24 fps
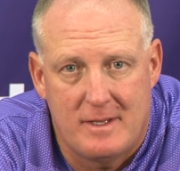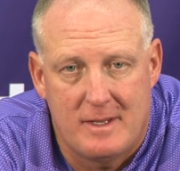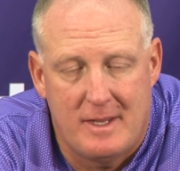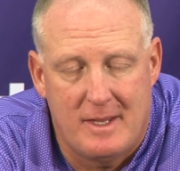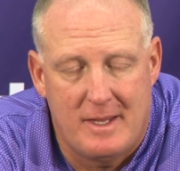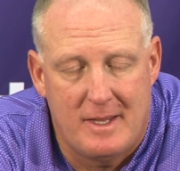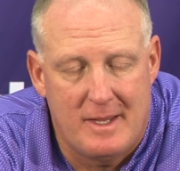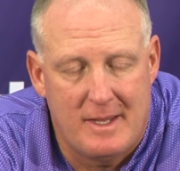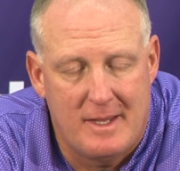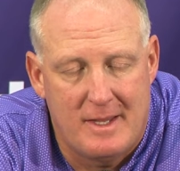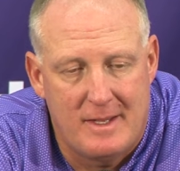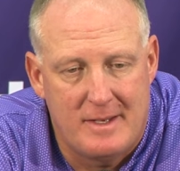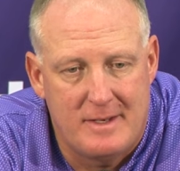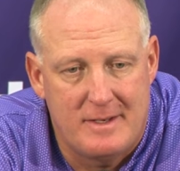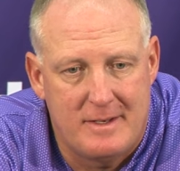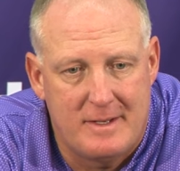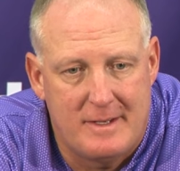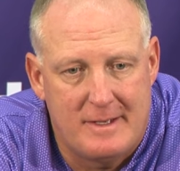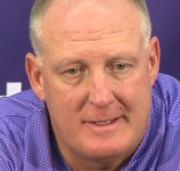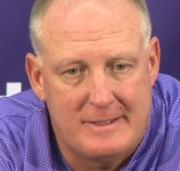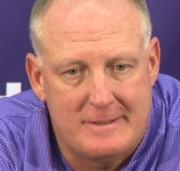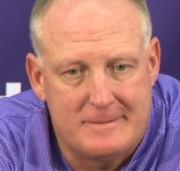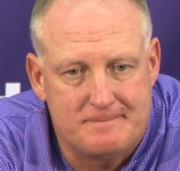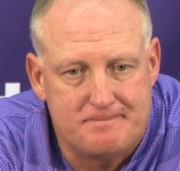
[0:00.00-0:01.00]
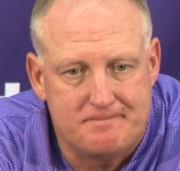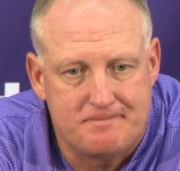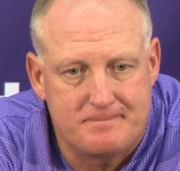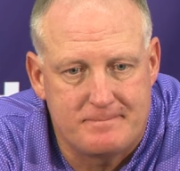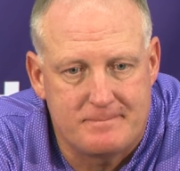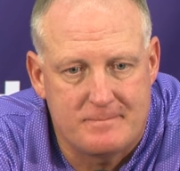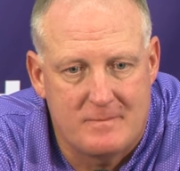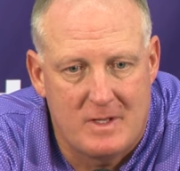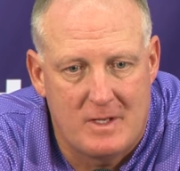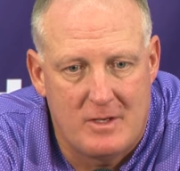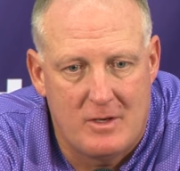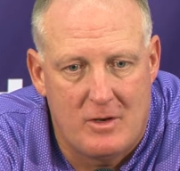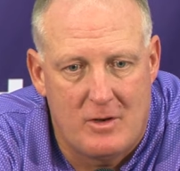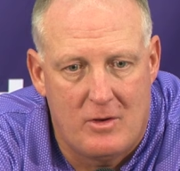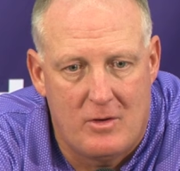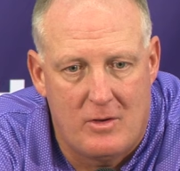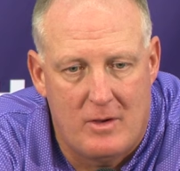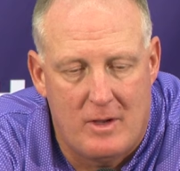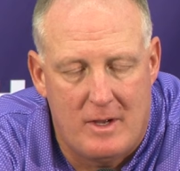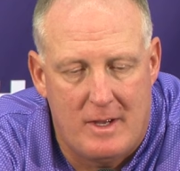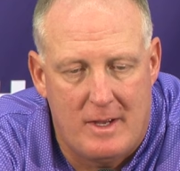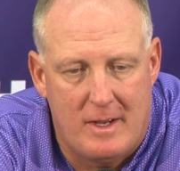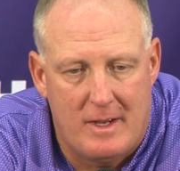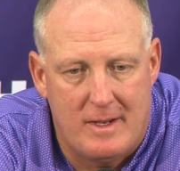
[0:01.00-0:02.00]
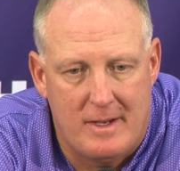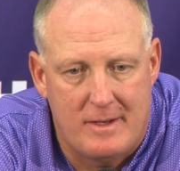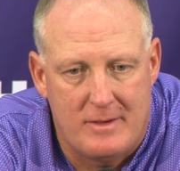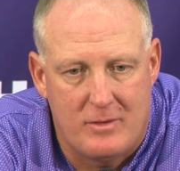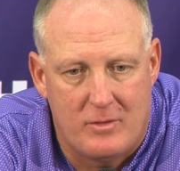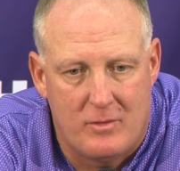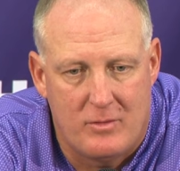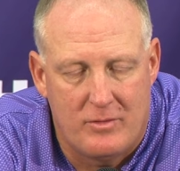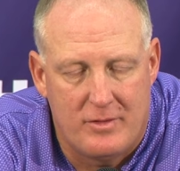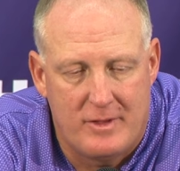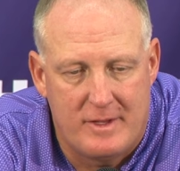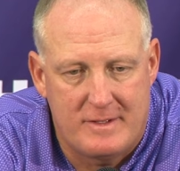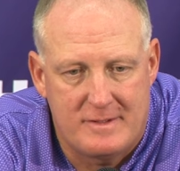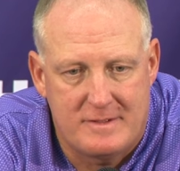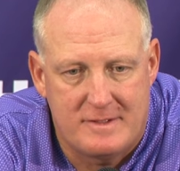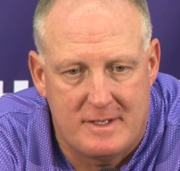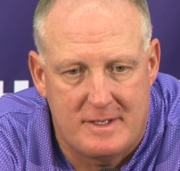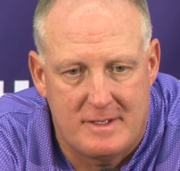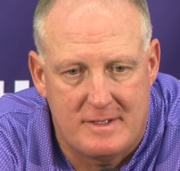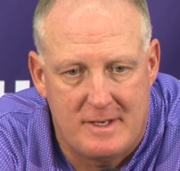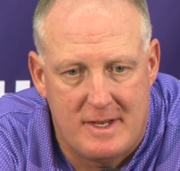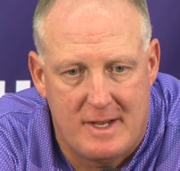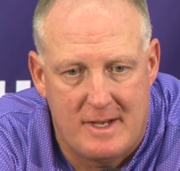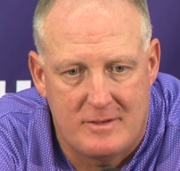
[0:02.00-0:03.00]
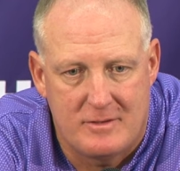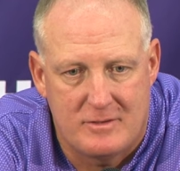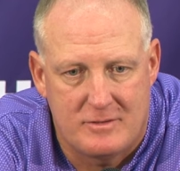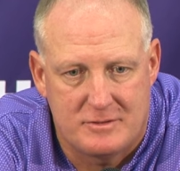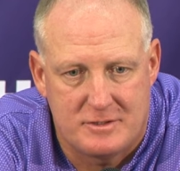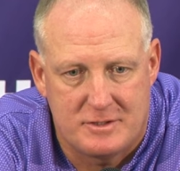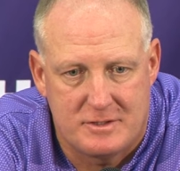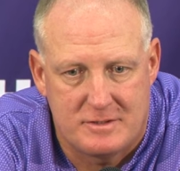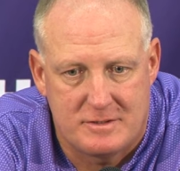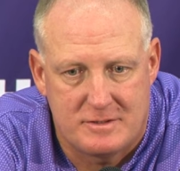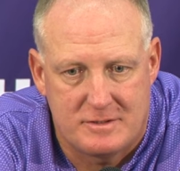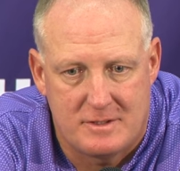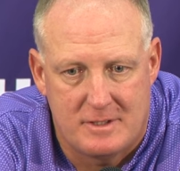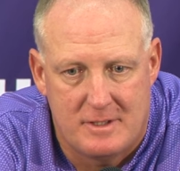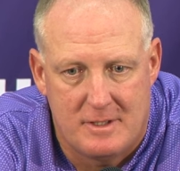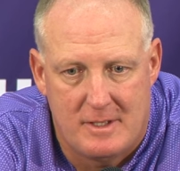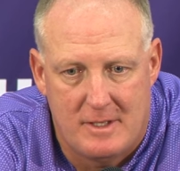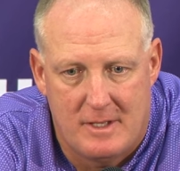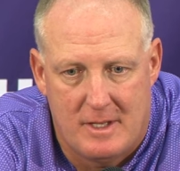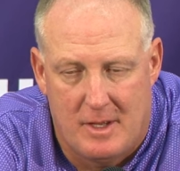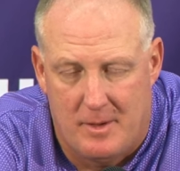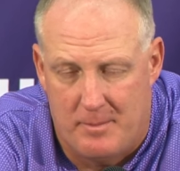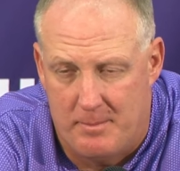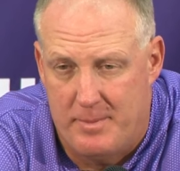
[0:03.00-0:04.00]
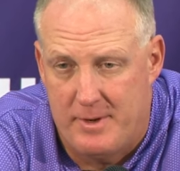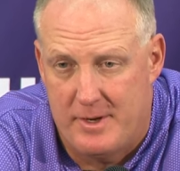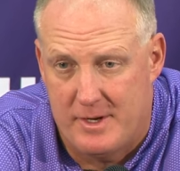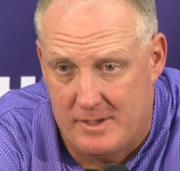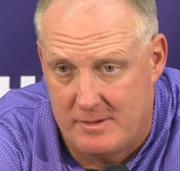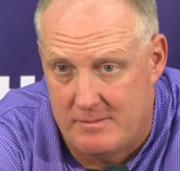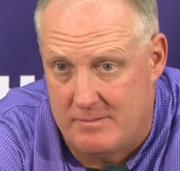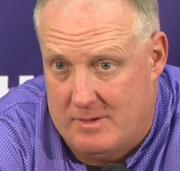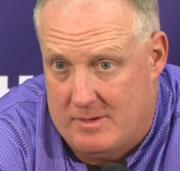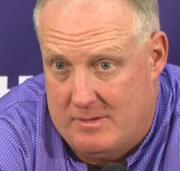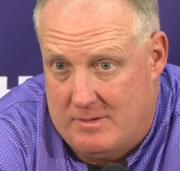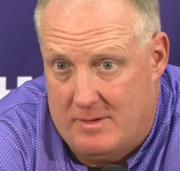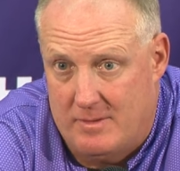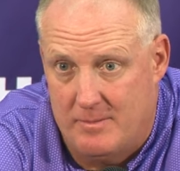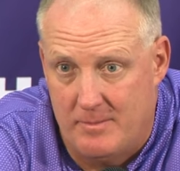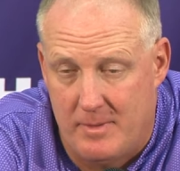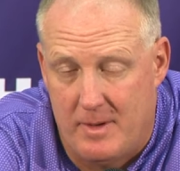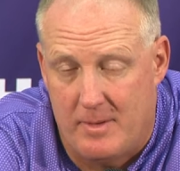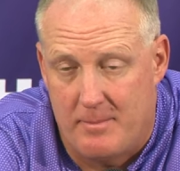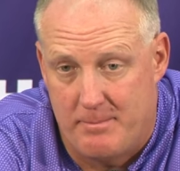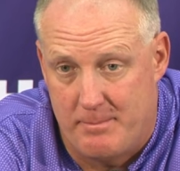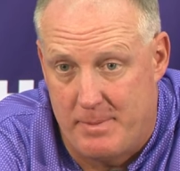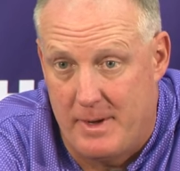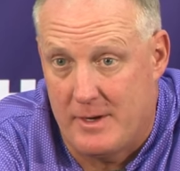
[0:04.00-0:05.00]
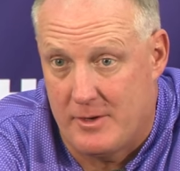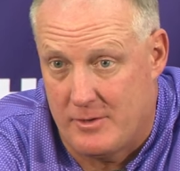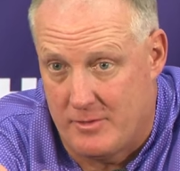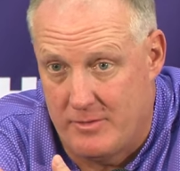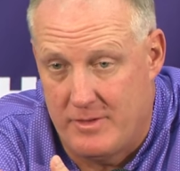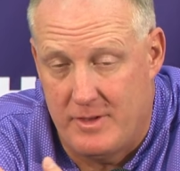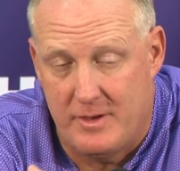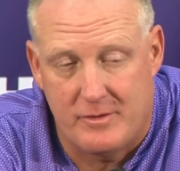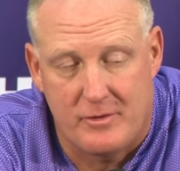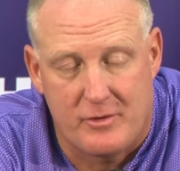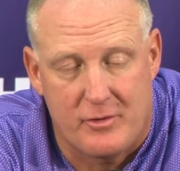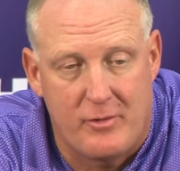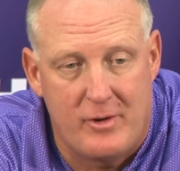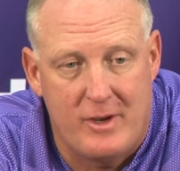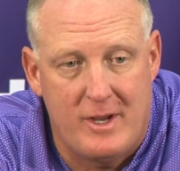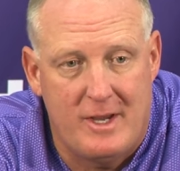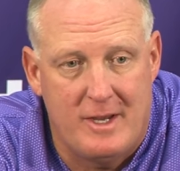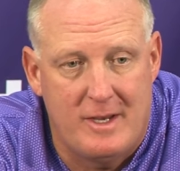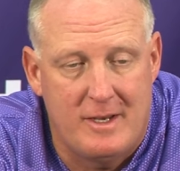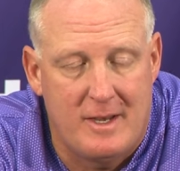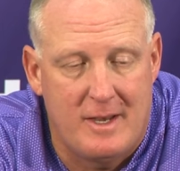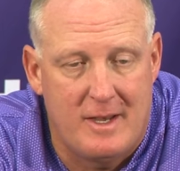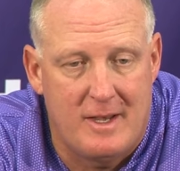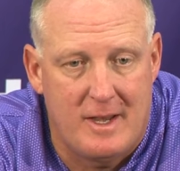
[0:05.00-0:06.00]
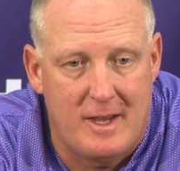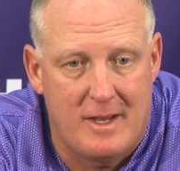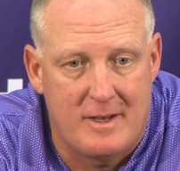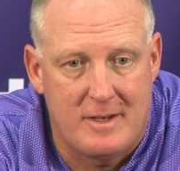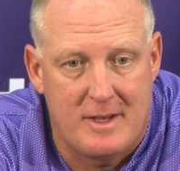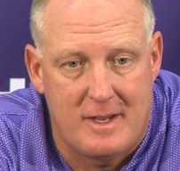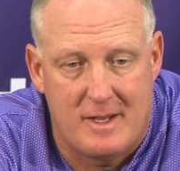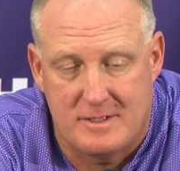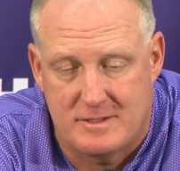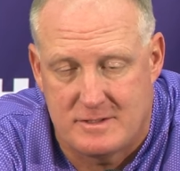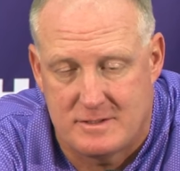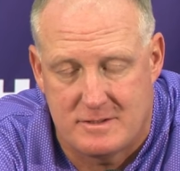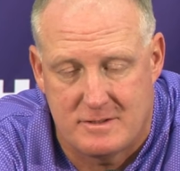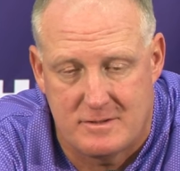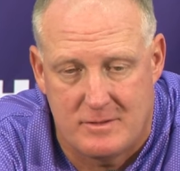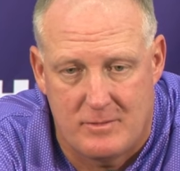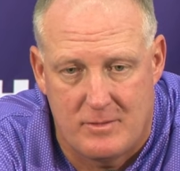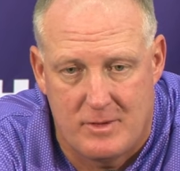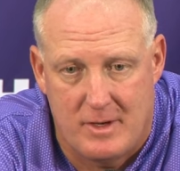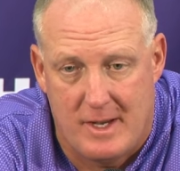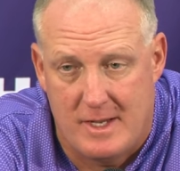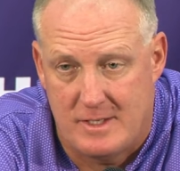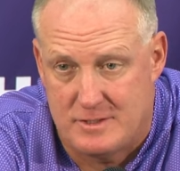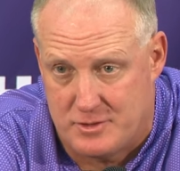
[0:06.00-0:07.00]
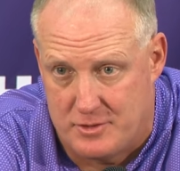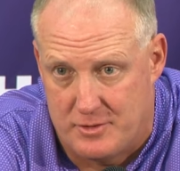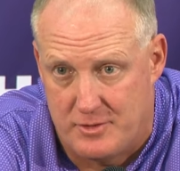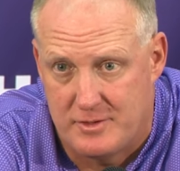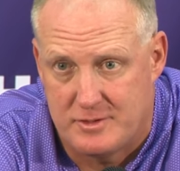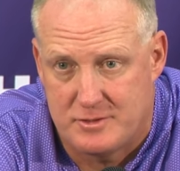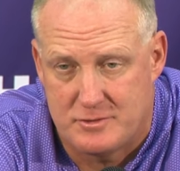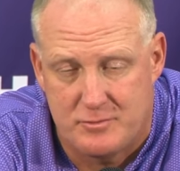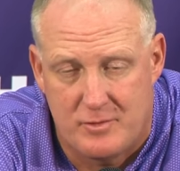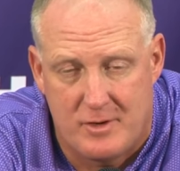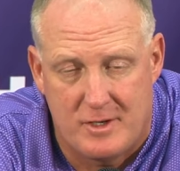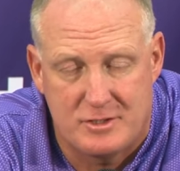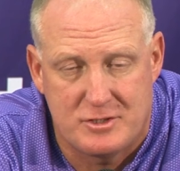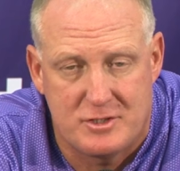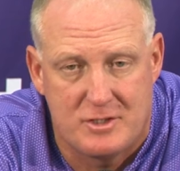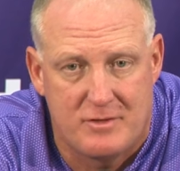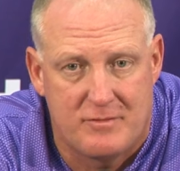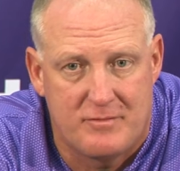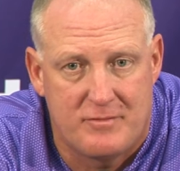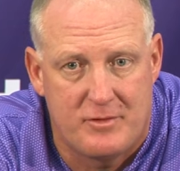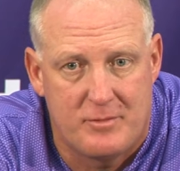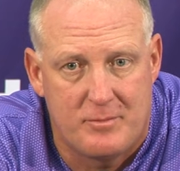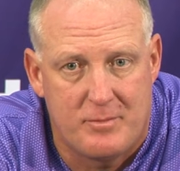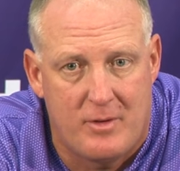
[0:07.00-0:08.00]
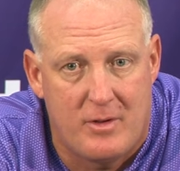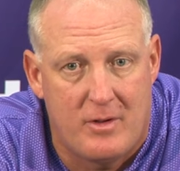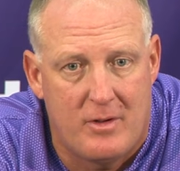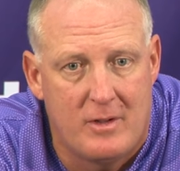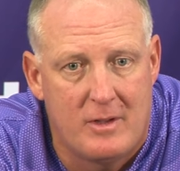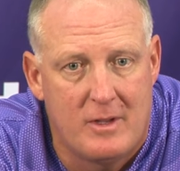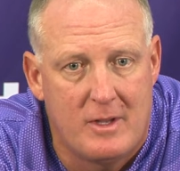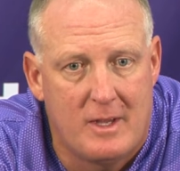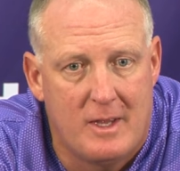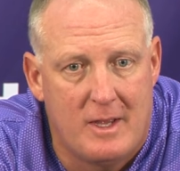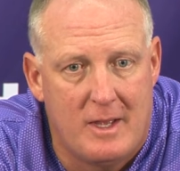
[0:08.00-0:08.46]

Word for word: And um, you know, I know that uh, Daniels is a big, a, a bigger than Greene, and, and, has has hurt us rushing the football.